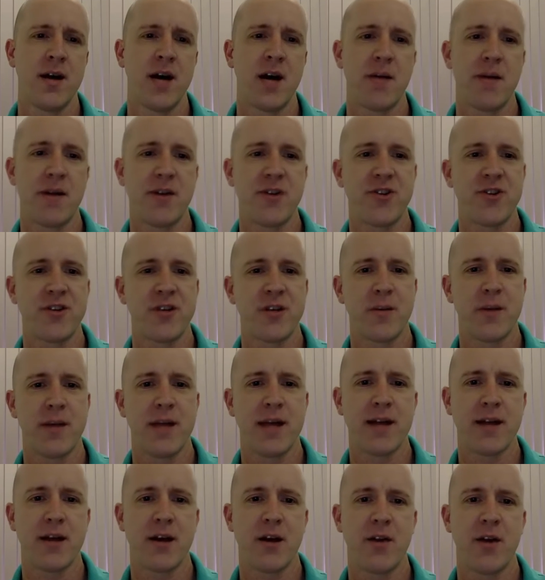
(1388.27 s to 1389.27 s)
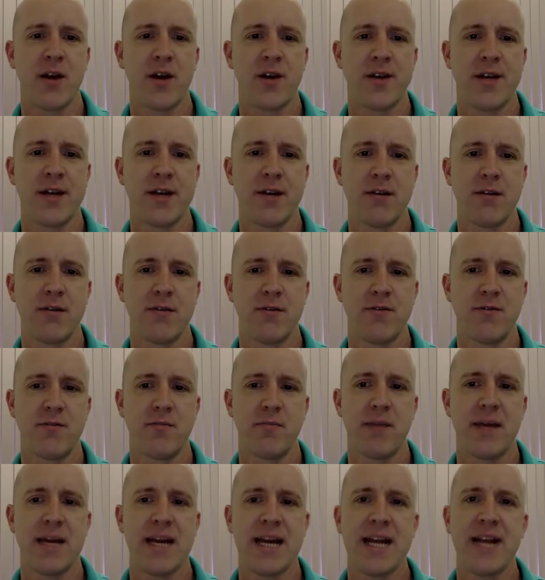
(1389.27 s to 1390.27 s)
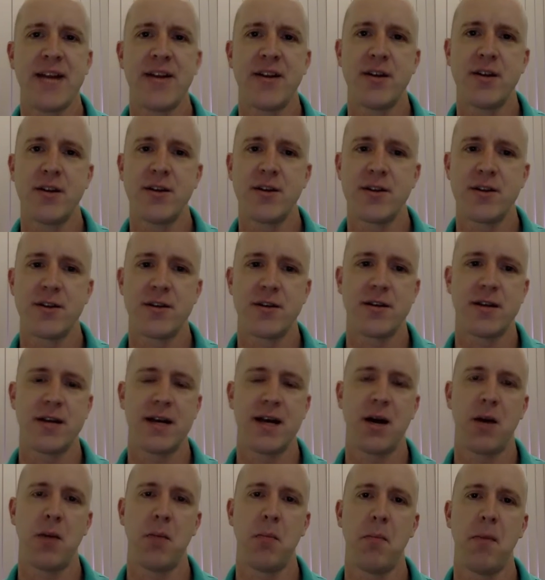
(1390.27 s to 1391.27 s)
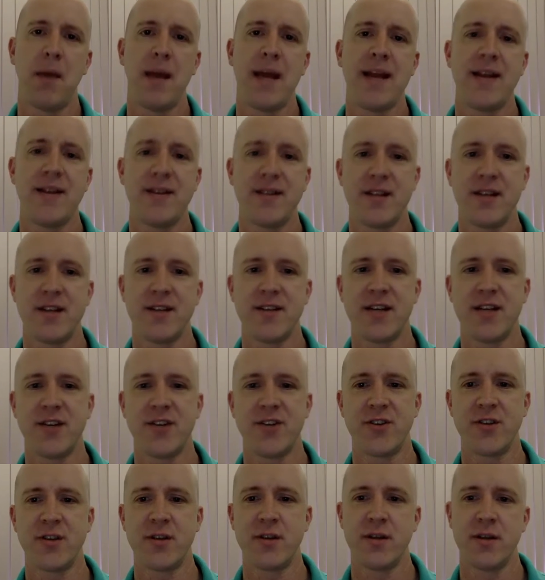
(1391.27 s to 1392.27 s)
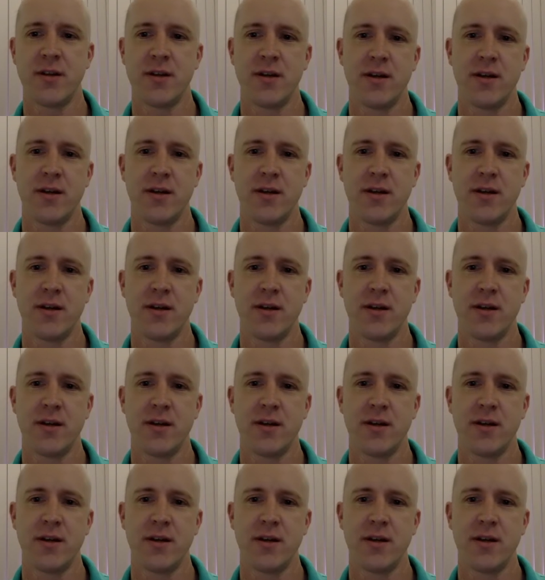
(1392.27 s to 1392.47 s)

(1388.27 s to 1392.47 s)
I mentioned a minute ago the idea of madeness, how made is the decision,